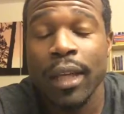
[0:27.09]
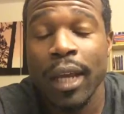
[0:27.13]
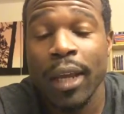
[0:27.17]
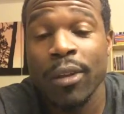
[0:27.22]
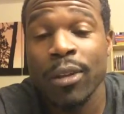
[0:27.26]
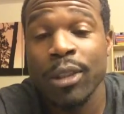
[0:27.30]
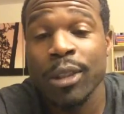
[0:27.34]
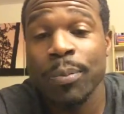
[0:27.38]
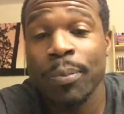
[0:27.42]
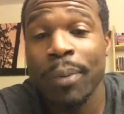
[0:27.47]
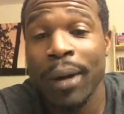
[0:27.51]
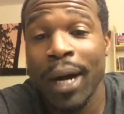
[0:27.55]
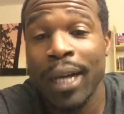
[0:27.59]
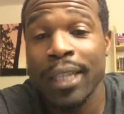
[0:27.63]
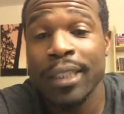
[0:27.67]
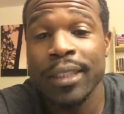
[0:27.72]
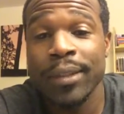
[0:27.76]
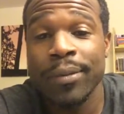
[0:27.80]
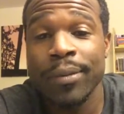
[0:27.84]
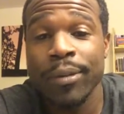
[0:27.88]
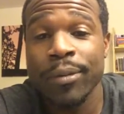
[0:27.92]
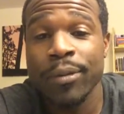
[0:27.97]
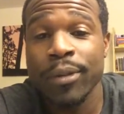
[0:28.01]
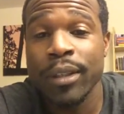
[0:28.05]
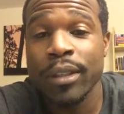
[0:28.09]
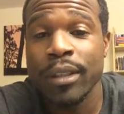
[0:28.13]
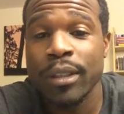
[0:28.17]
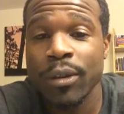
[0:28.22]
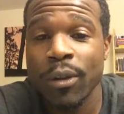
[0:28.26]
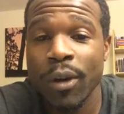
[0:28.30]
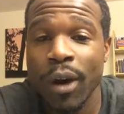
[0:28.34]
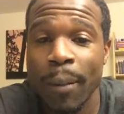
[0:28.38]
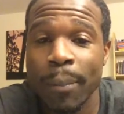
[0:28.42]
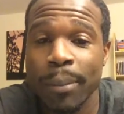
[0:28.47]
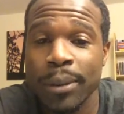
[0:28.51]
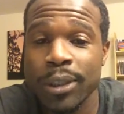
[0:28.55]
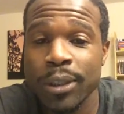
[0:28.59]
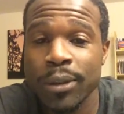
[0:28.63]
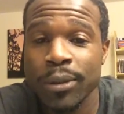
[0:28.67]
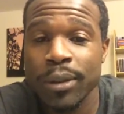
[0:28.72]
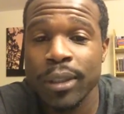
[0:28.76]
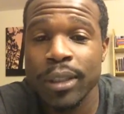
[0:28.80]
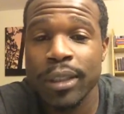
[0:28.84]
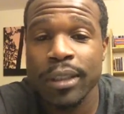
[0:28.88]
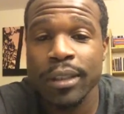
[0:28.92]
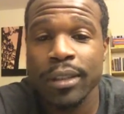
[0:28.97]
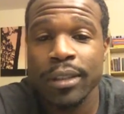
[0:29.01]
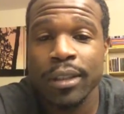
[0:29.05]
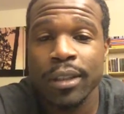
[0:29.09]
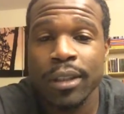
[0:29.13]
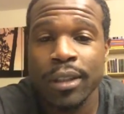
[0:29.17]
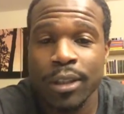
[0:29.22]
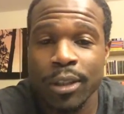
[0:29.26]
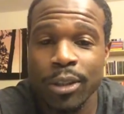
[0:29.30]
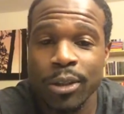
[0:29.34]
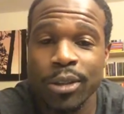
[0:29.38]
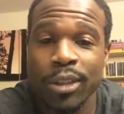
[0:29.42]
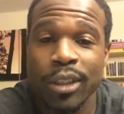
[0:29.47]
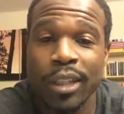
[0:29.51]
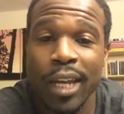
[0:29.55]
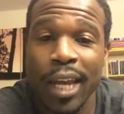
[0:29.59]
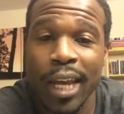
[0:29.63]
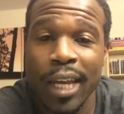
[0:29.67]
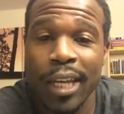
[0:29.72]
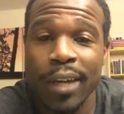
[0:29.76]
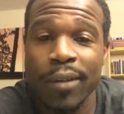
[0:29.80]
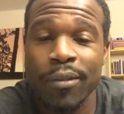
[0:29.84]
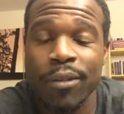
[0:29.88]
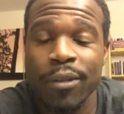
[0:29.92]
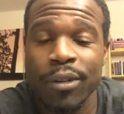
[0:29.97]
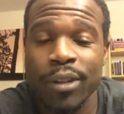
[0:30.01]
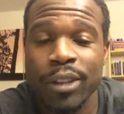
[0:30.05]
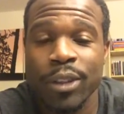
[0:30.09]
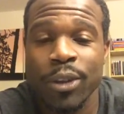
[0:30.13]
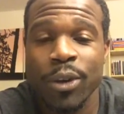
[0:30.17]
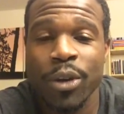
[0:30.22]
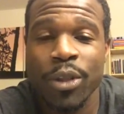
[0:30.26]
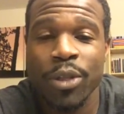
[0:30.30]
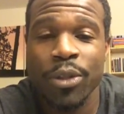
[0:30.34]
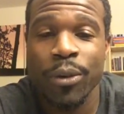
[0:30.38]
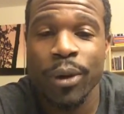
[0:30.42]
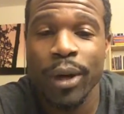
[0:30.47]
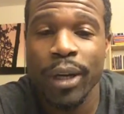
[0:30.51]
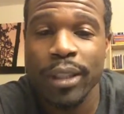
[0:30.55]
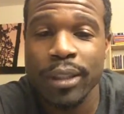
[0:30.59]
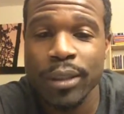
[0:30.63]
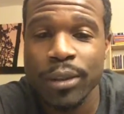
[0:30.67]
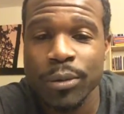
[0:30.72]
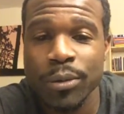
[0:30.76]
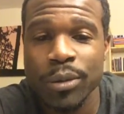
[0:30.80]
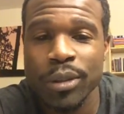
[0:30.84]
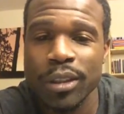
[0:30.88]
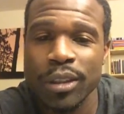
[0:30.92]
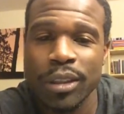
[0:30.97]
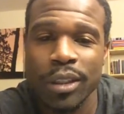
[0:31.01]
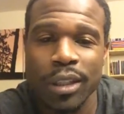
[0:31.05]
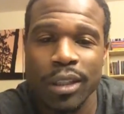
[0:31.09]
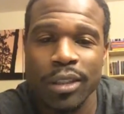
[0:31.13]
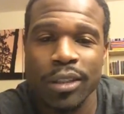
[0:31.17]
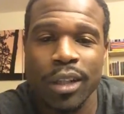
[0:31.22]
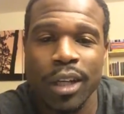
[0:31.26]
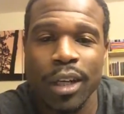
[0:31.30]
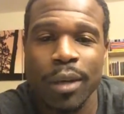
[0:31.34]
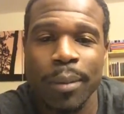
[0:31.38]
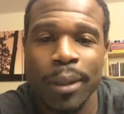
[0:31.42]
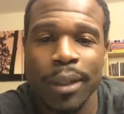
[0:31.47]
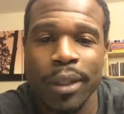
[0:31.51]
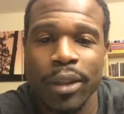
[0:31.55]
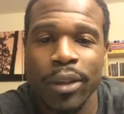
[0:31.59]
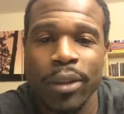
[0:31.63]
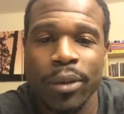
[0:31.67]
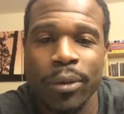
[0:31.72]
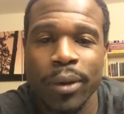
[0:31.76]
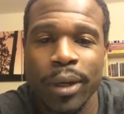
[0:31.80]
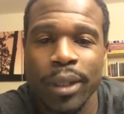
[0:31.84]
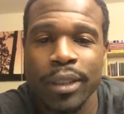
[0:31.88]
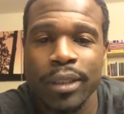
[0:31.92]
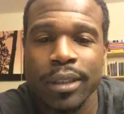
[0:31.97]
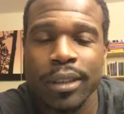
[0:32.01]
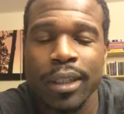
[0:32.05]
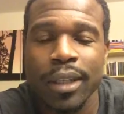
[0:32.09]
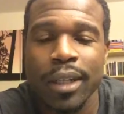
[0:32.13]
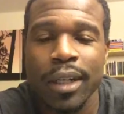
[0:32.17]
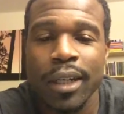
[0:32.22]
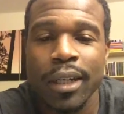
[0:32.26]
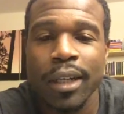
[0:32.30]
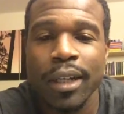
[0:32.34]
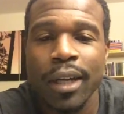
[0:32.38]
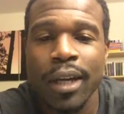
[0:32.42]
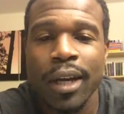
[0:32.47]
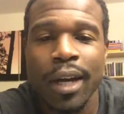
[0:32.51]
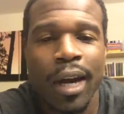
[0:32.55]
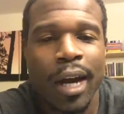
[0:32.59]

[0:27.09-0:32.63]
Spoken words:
Now, there's positive risk or opportunities. There's negative risk or threats. We're just going to talk about the threats today.